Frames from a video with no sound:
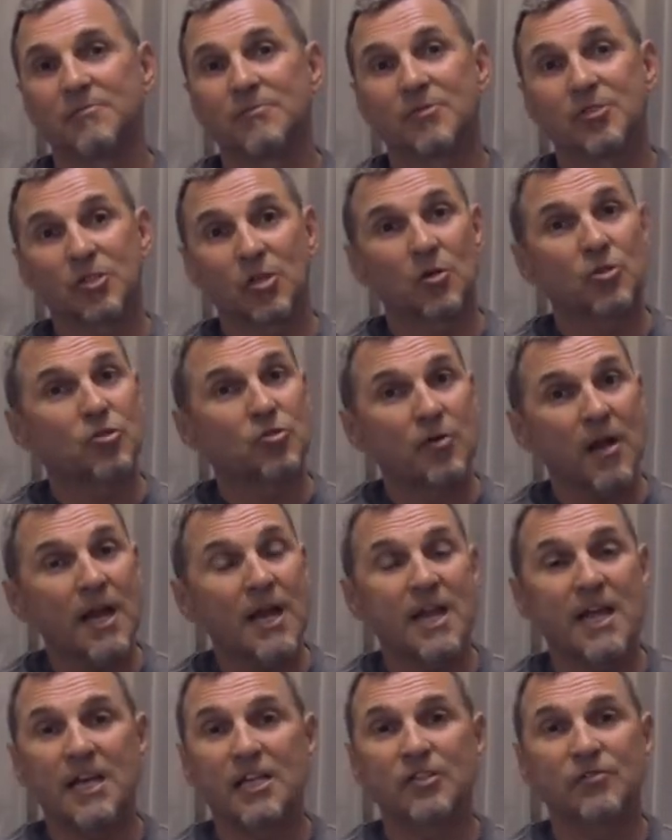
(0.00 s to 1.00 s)
So
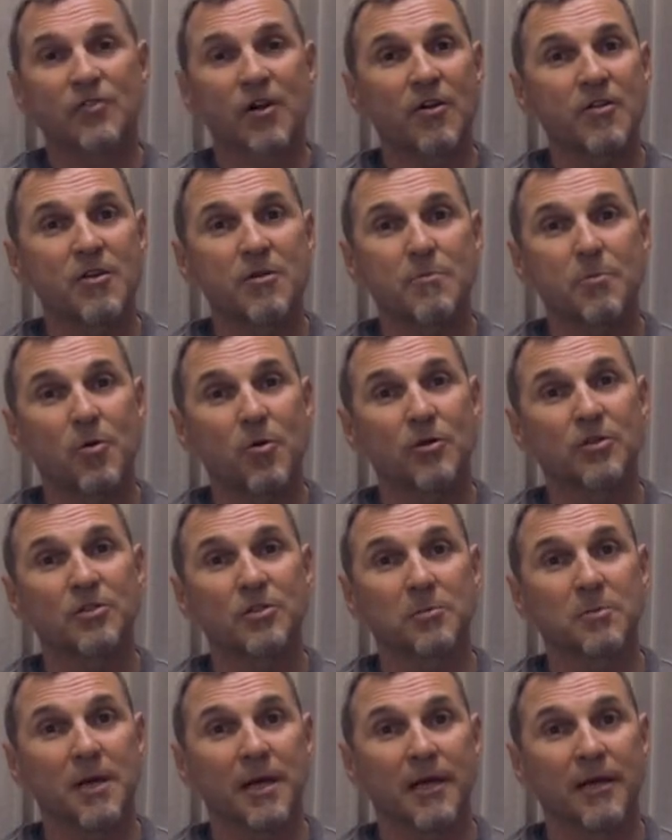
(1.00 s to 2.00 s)
training is very important
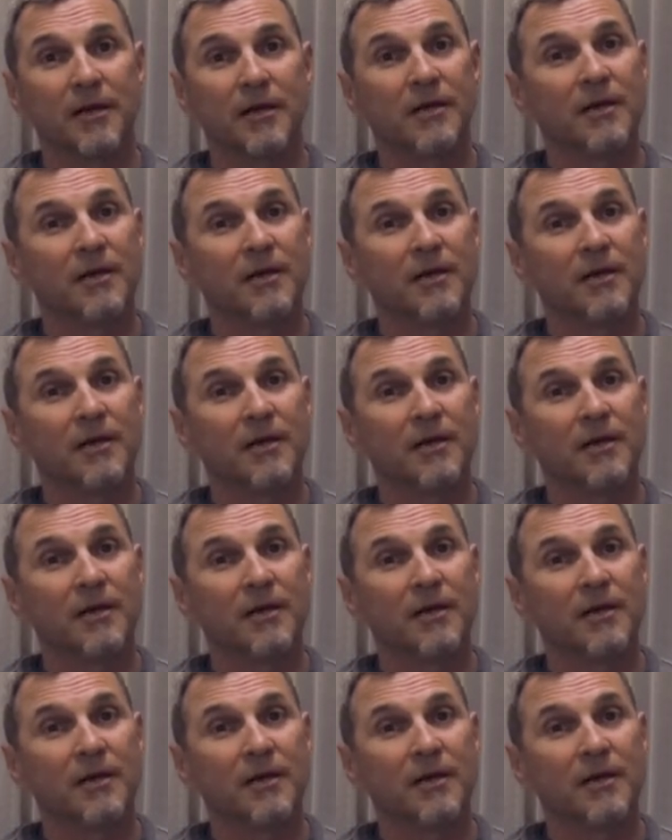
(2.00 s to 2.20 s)
to me.